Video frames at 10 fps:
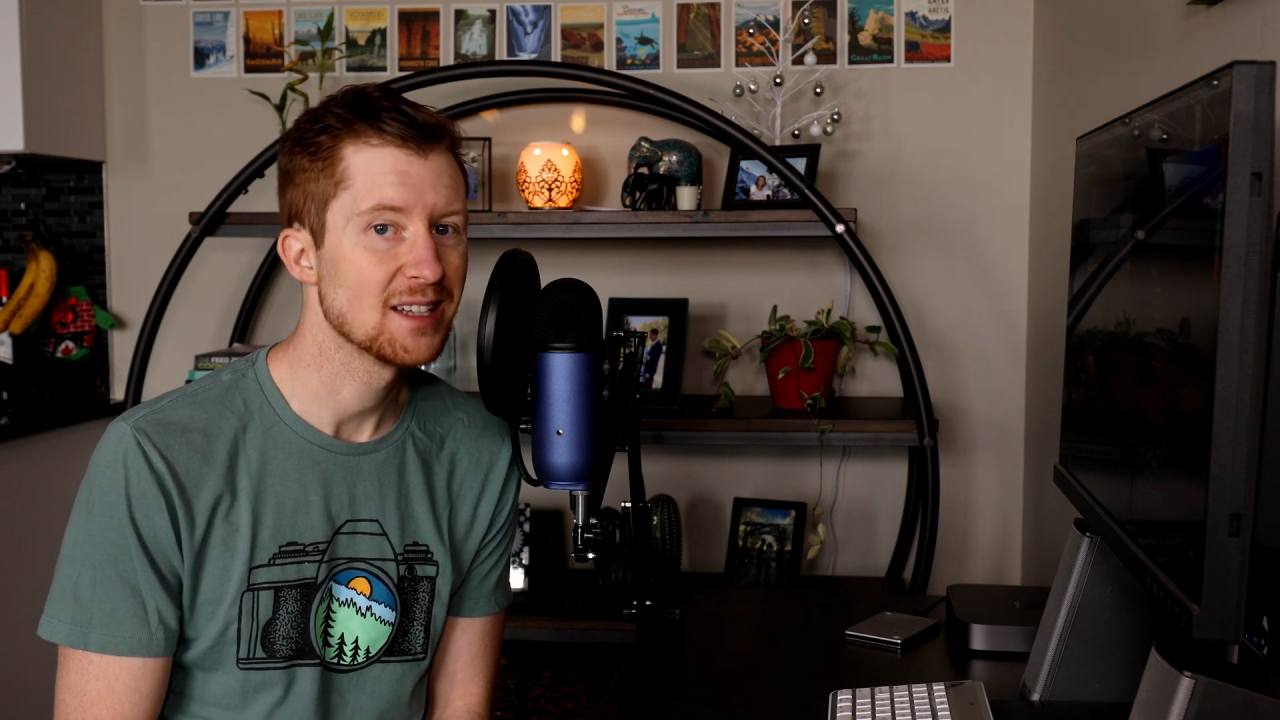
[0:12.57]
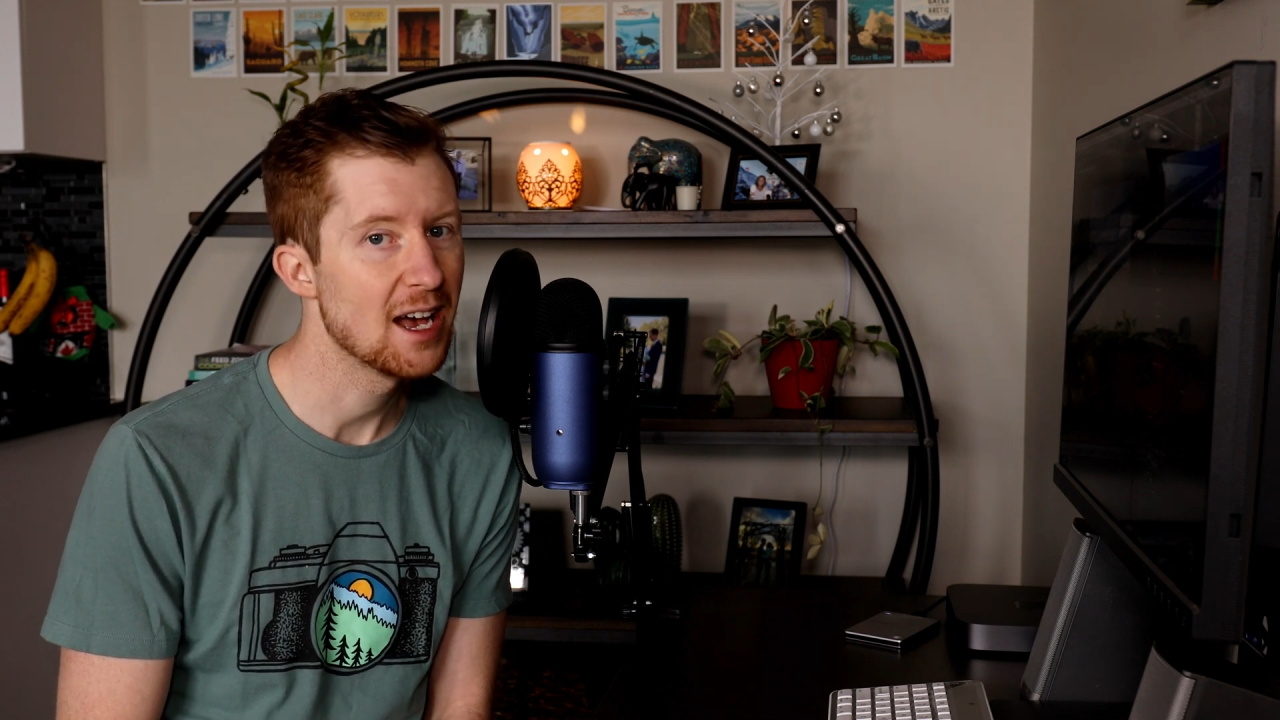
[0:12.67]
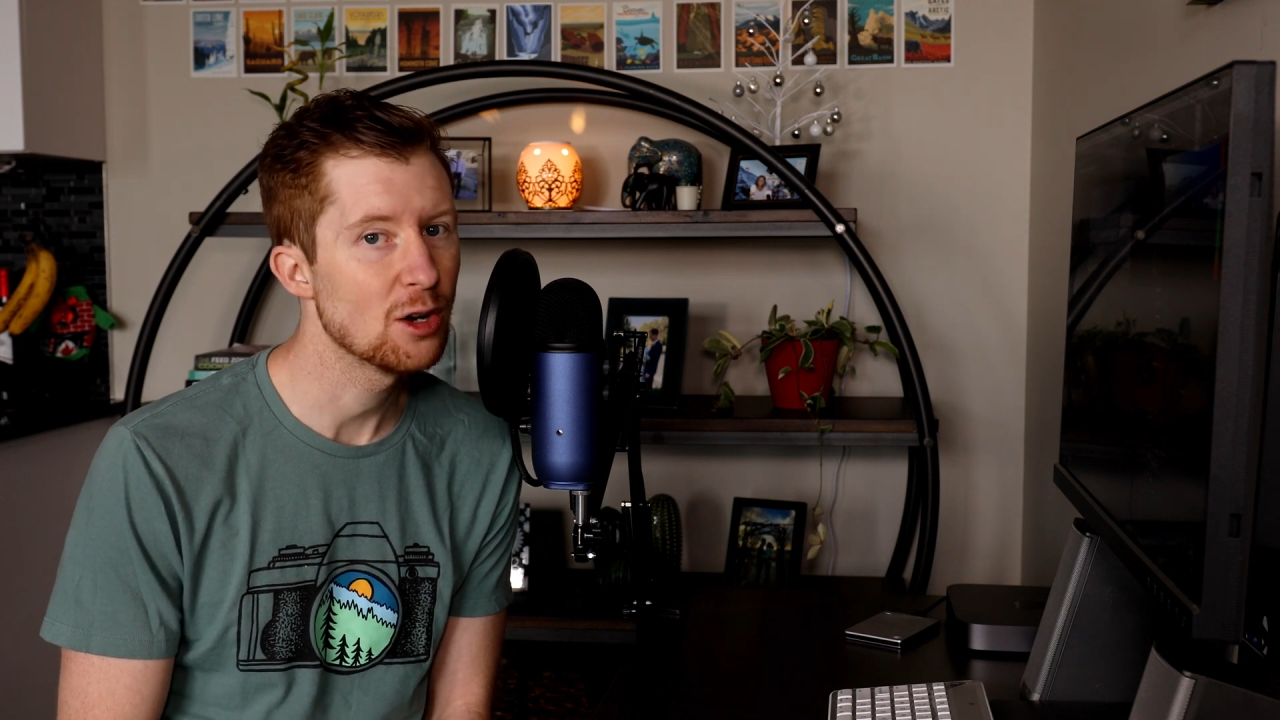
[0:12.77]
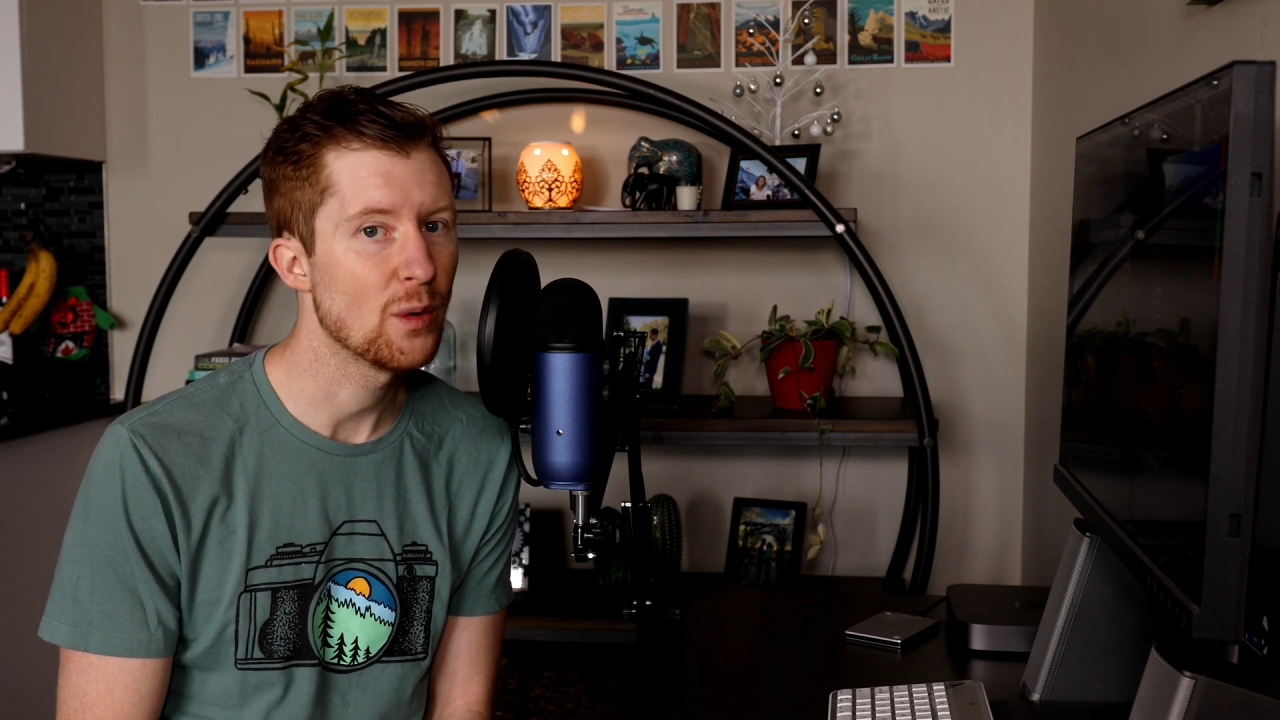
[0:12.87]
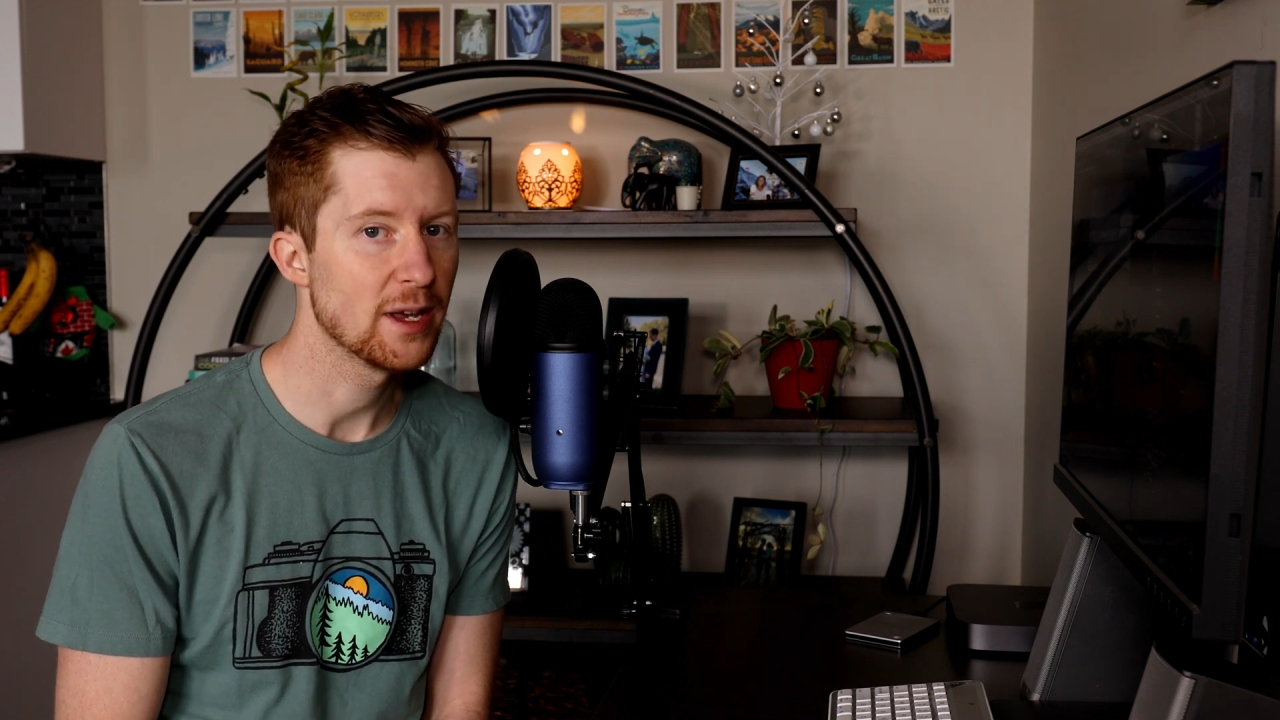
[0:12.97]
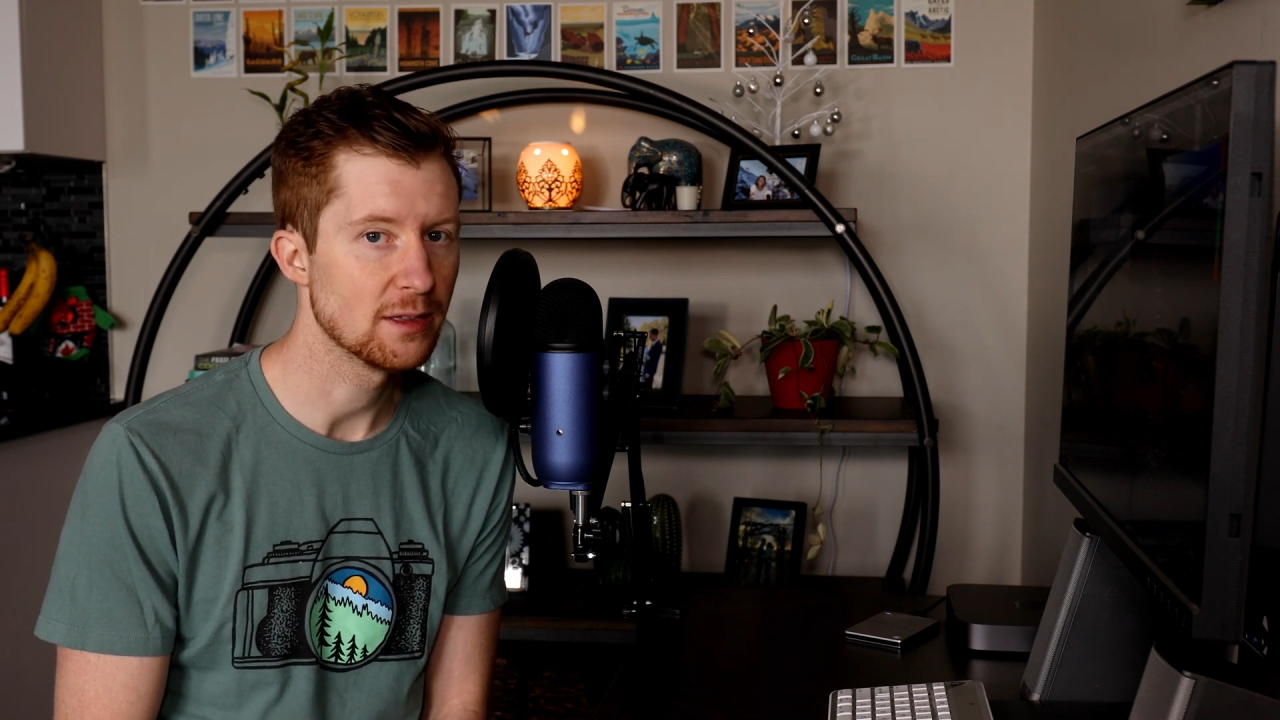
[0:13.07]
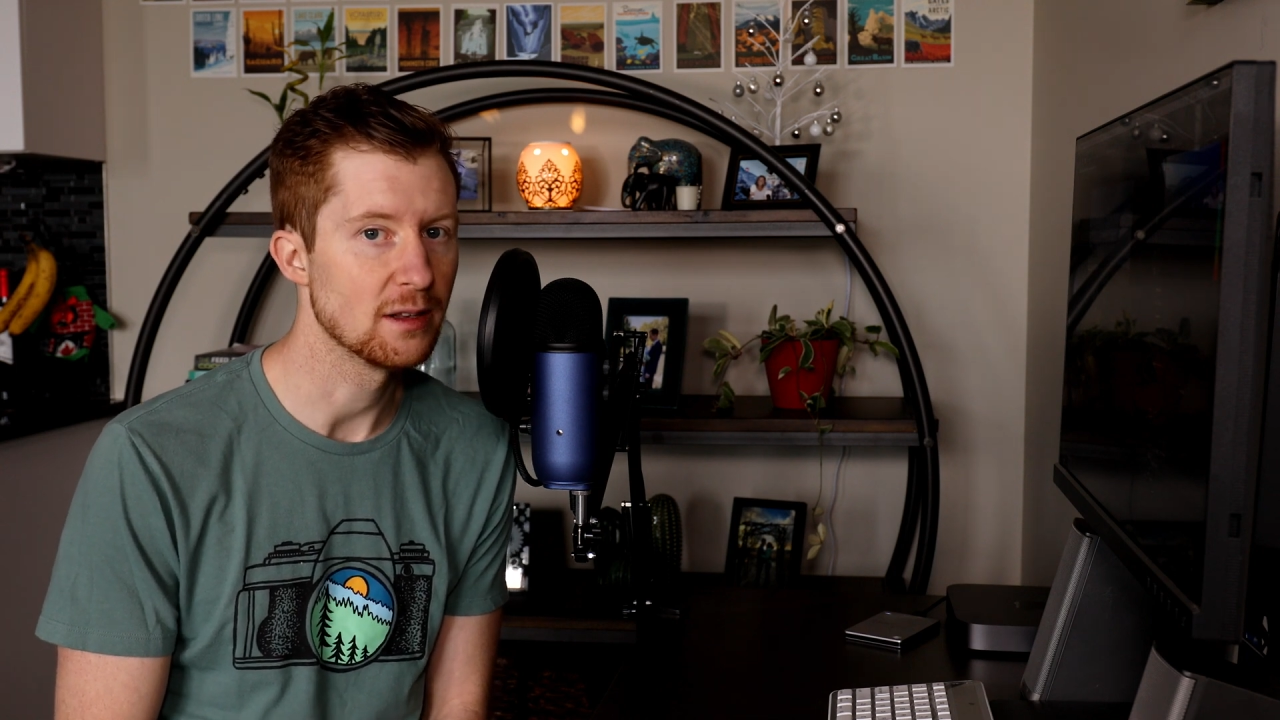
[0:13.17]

how do I get the